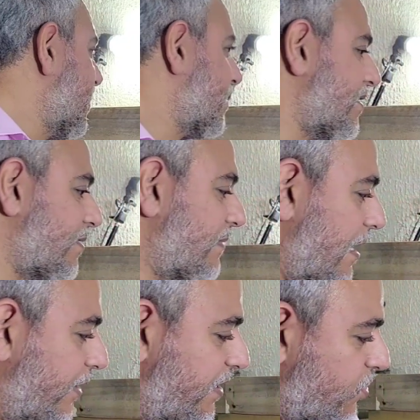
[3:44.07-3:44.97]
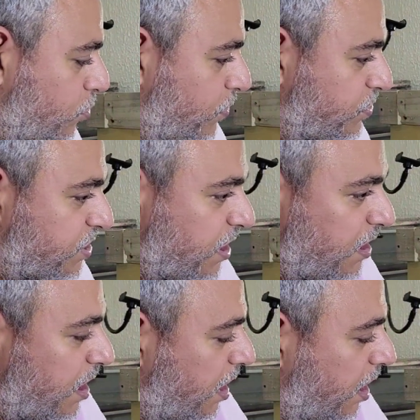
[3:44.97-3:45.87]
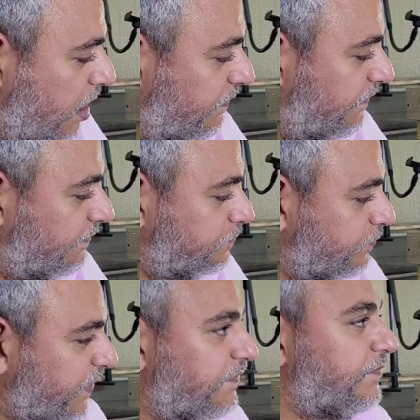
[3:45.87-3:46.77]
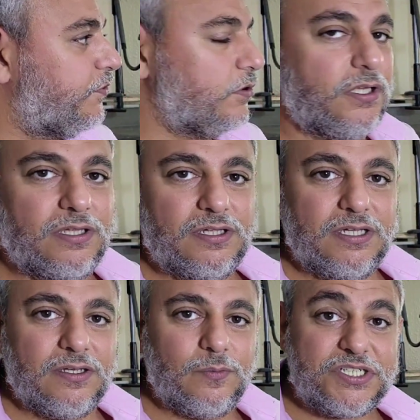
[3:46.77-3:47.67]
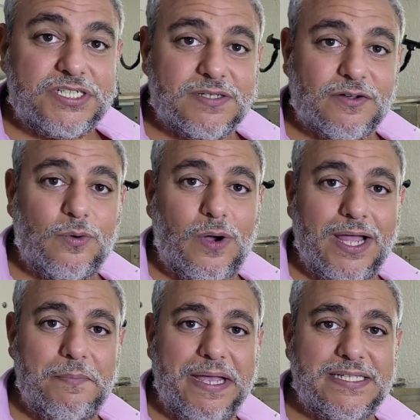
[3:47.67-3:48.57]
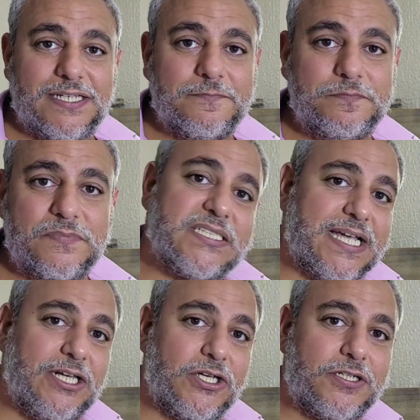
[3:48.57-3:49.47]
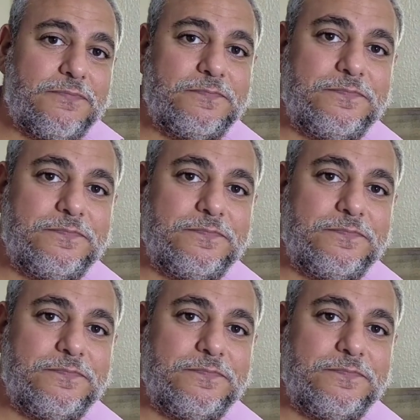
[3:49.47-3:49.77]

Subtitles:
system now is almost half full, which is quite amazing. Let's take a look.